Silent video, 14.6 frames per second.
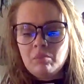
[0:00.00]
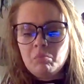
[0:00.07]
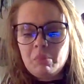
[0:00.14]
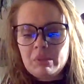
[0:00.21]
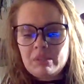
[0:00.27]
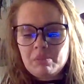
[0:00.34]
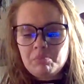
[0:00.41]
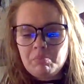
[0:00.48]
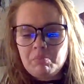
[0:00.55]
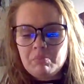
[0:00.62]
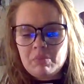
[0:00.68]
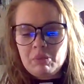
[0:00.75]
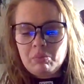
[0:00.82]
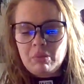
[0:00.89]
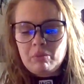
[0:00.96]
but
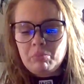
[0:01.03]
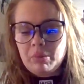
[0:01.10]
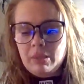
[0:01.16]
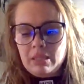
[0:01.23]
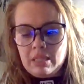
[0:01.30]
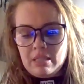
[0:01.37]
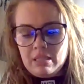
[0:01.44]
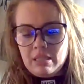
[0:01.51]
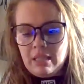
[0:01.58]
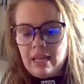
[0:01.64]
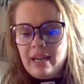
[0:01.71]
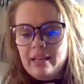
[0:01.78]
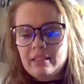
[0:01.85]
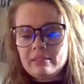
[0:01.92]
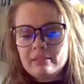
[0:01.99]
spirit put an end to
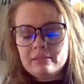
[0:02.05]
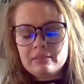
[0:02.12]
that